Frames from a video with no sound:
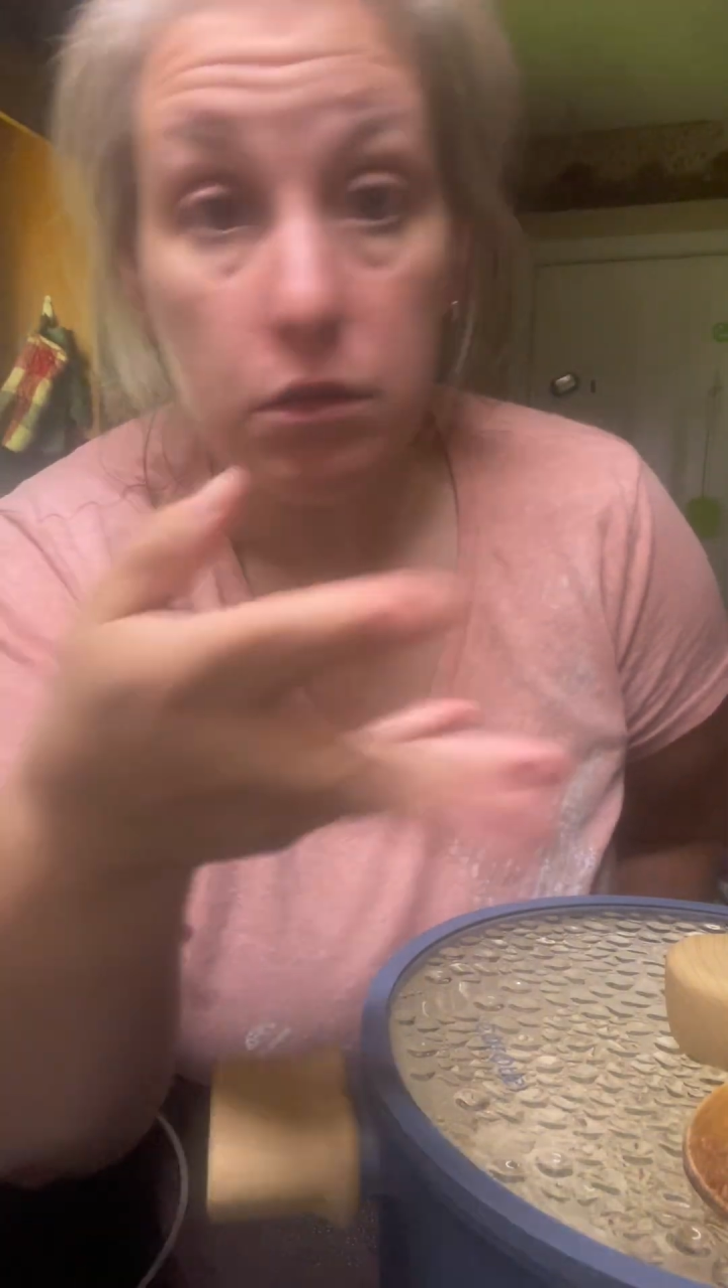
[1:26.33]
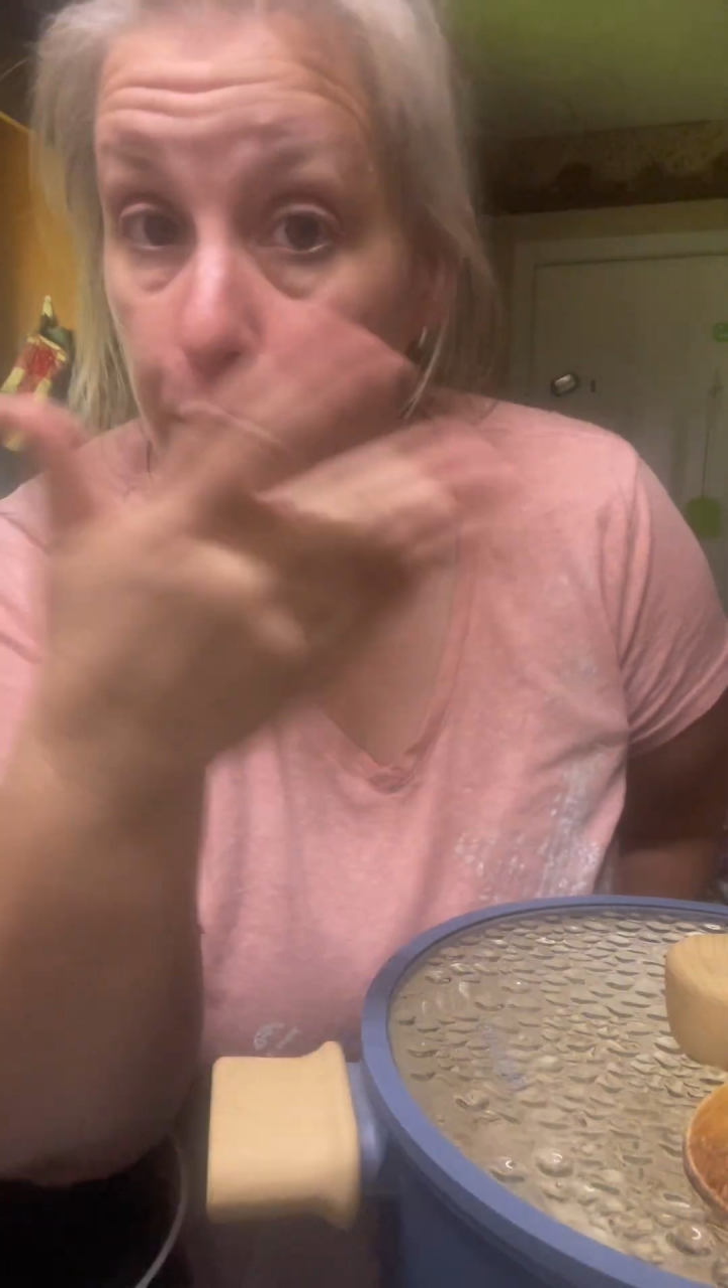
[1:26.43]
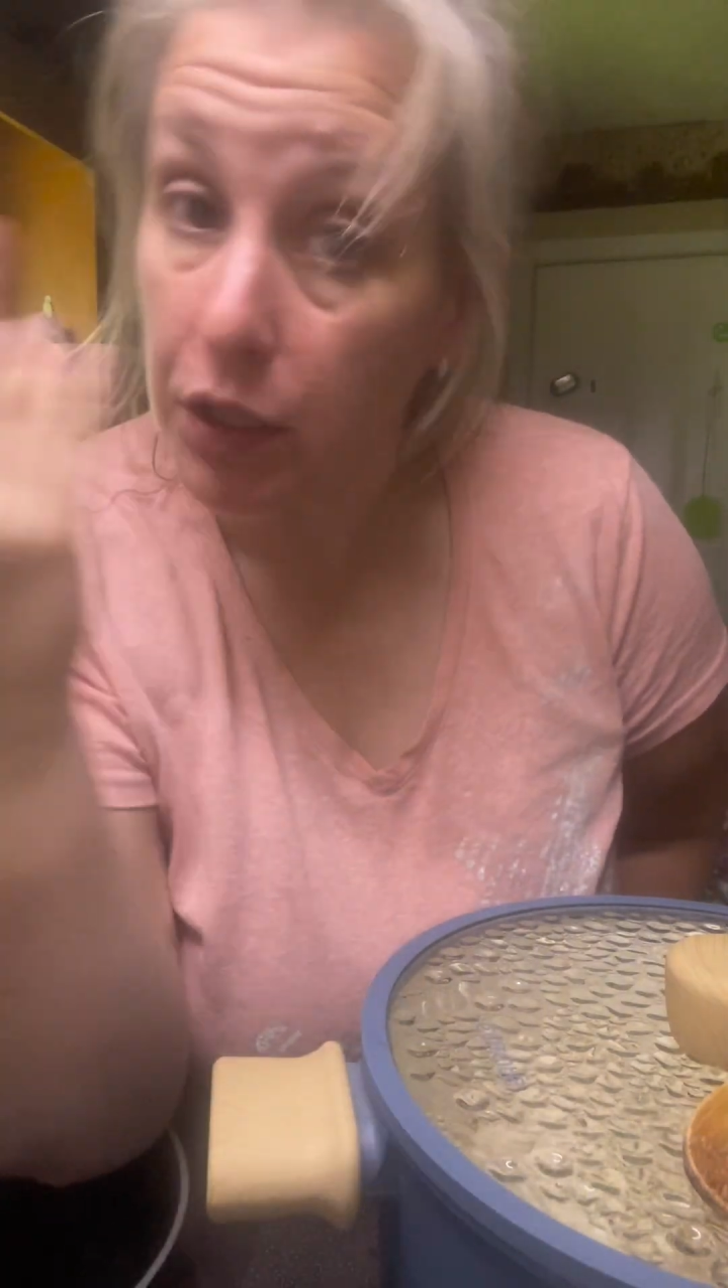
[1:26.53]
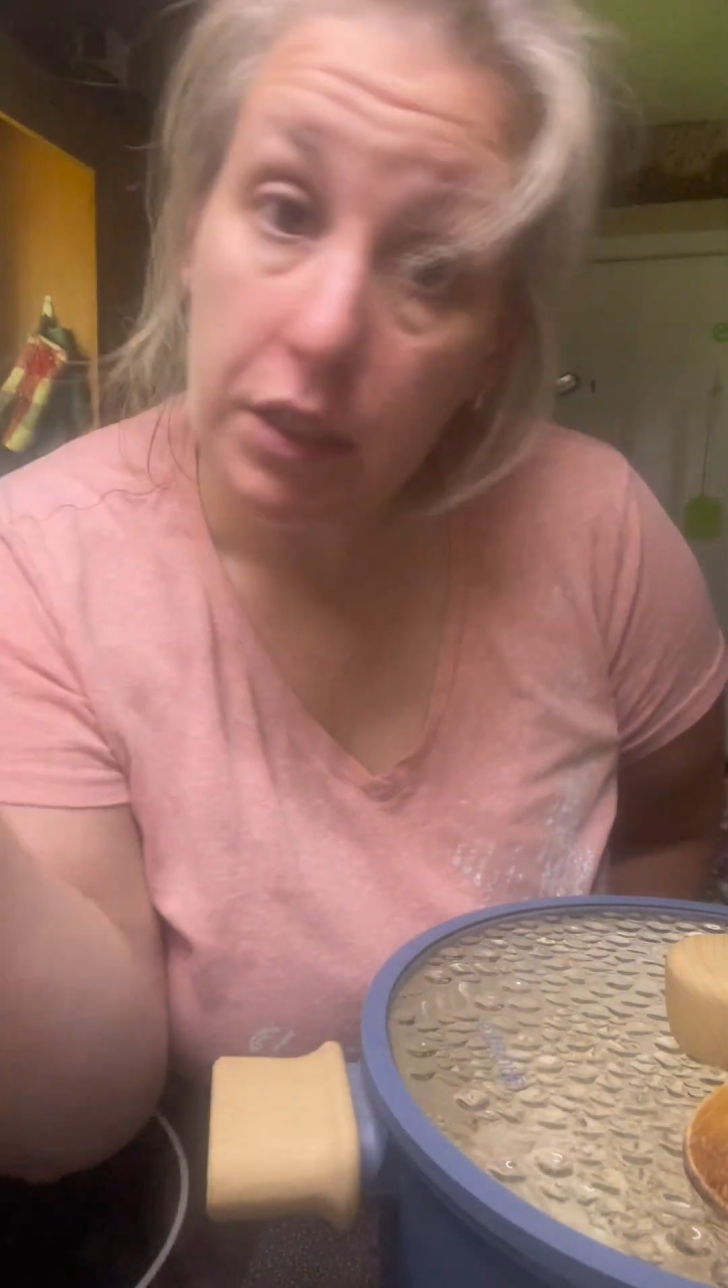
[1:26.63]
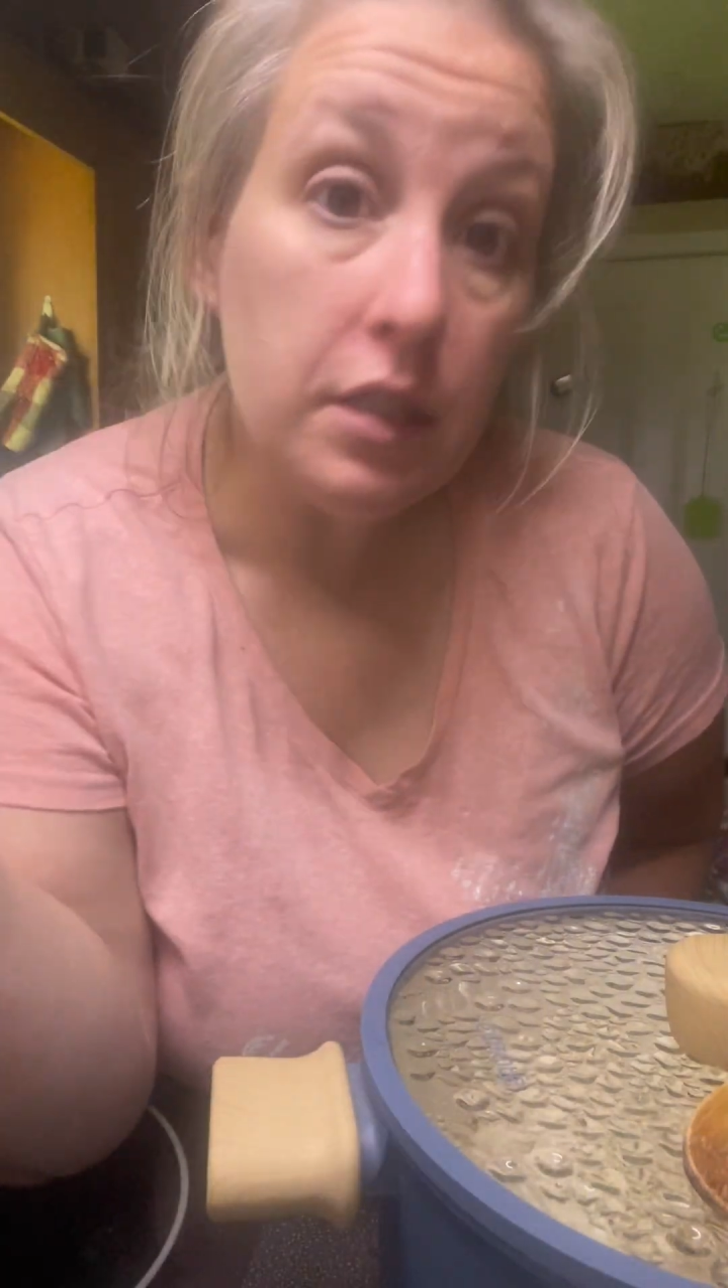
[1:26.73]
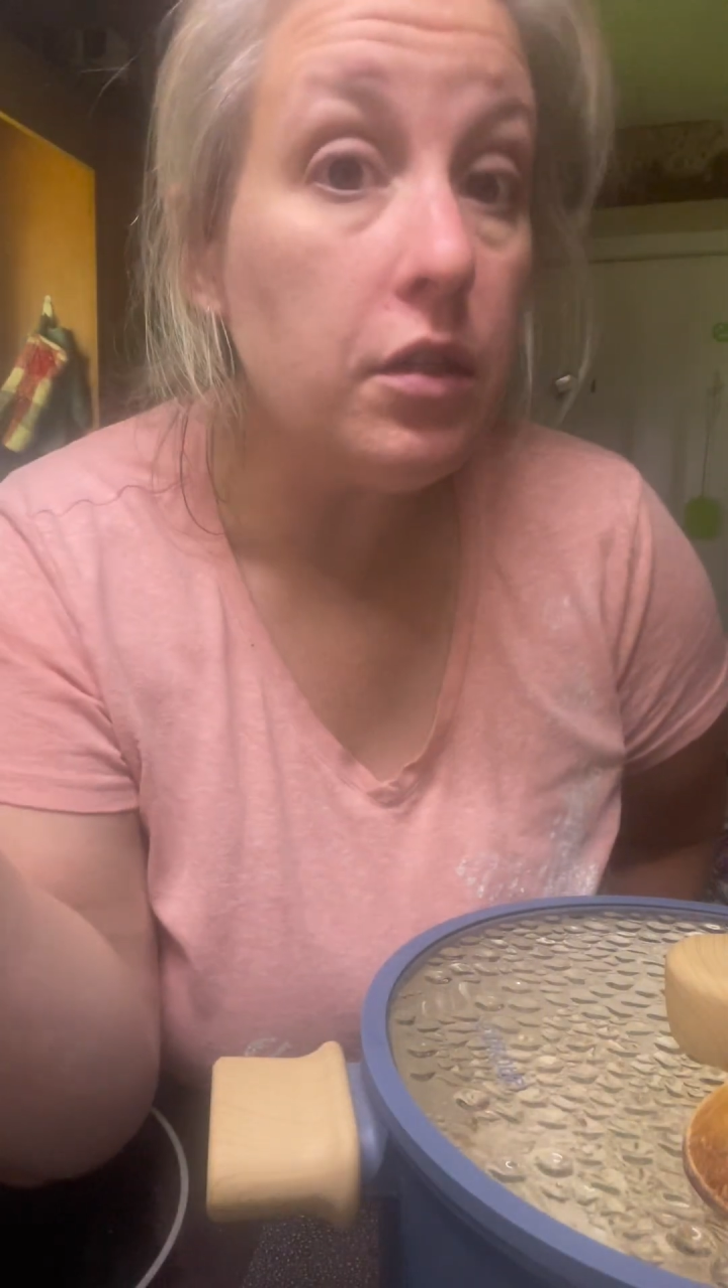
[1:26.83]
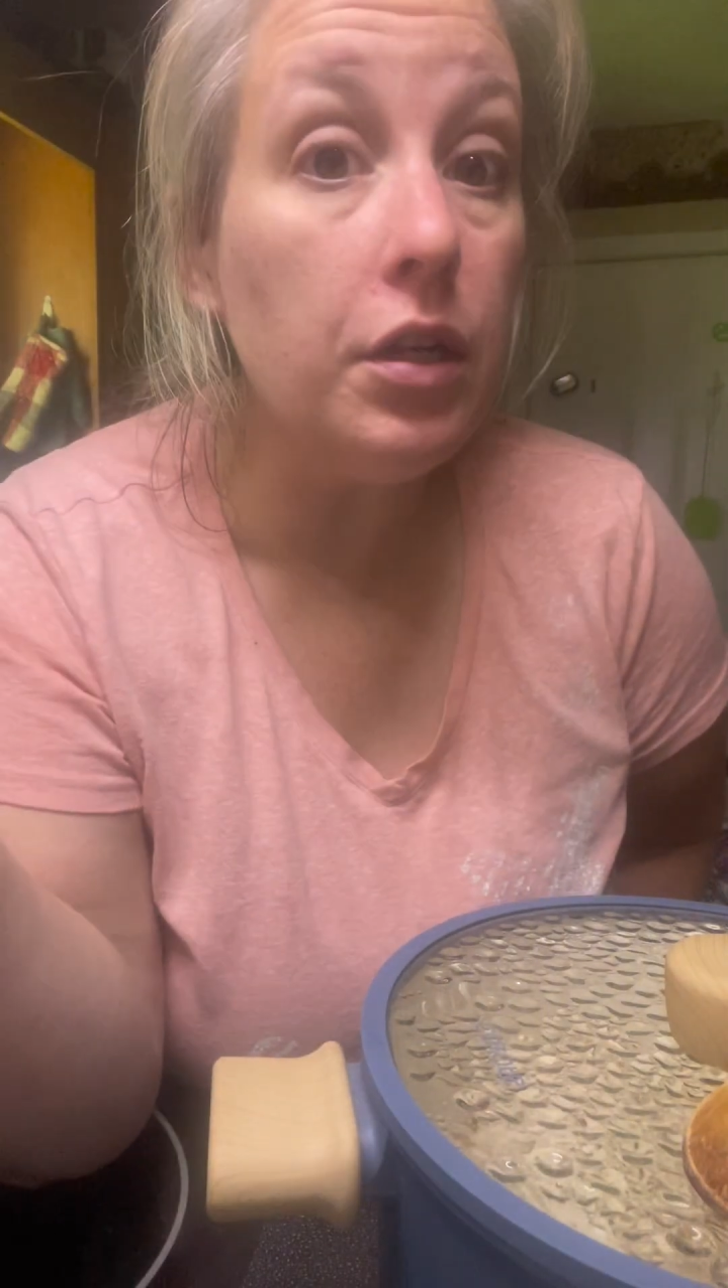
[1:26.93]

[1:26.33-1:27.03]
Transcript: put this all